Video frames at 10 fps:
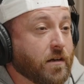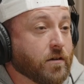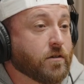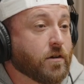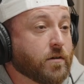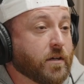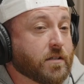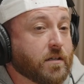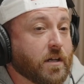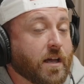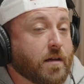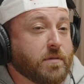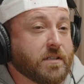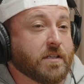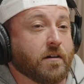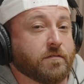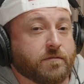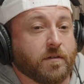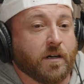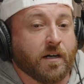it can be
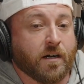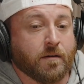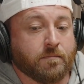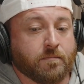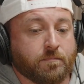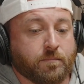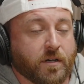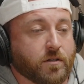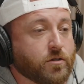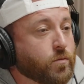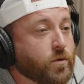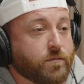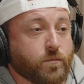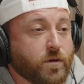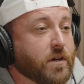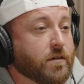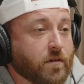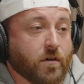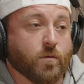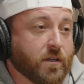tough. But we've done
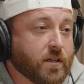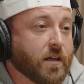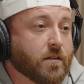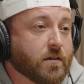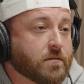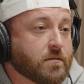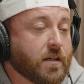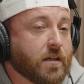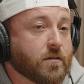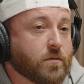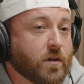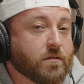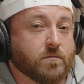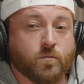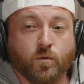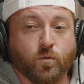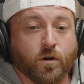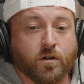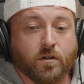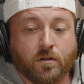very well together, and we
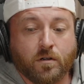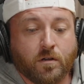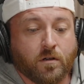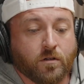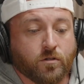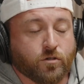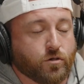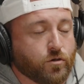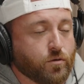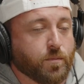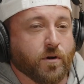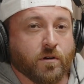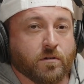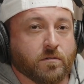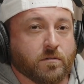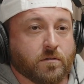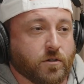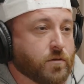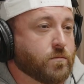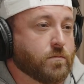work super
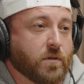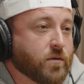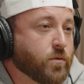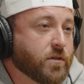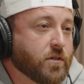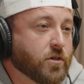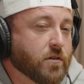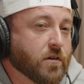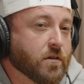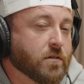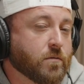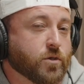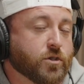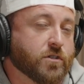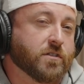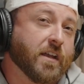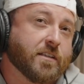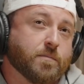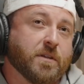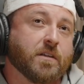good, like with each other, which is
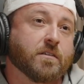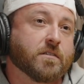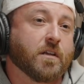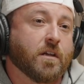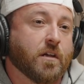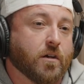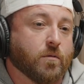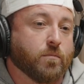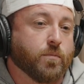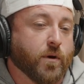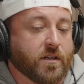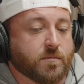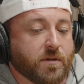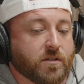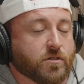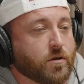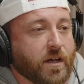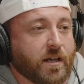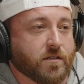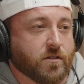nice because Brennan's been so
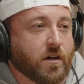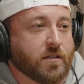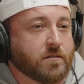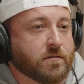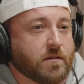hands-on.